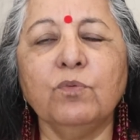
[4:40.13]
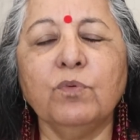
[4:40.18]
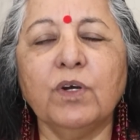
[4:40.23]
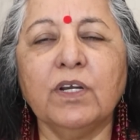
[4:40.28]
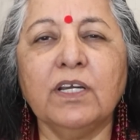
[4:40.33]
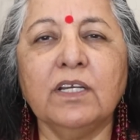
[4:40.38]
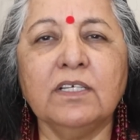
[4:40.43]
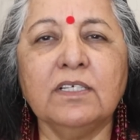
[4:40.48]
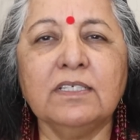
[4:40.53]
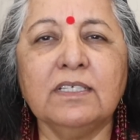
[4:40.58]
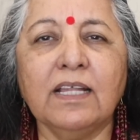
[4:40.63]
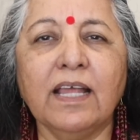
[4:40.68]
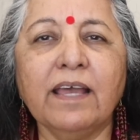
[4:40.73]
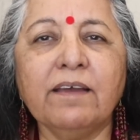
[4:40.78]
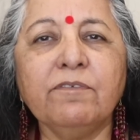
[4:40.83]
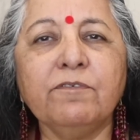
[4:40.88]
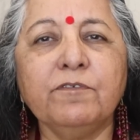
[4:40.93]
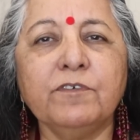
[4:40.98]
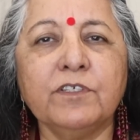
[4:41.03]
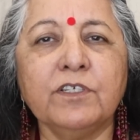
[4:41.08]
what is
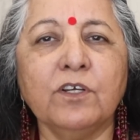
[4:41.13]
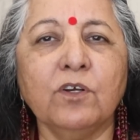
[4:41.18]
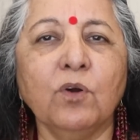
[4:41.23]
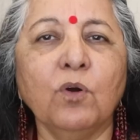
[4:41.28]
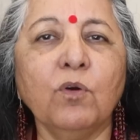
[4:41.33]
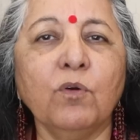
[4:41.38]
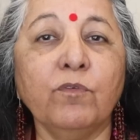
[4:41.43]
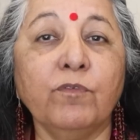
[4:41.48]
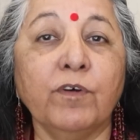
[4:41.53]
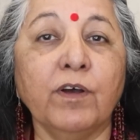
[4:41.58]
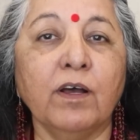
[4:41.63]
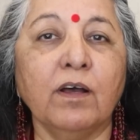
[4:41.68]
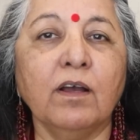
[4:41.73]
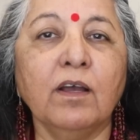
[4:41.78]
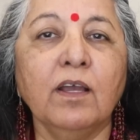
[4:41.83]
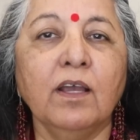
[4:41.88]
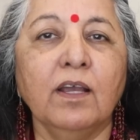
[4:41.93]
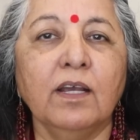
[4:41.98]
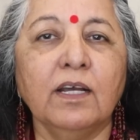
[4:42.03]
left over,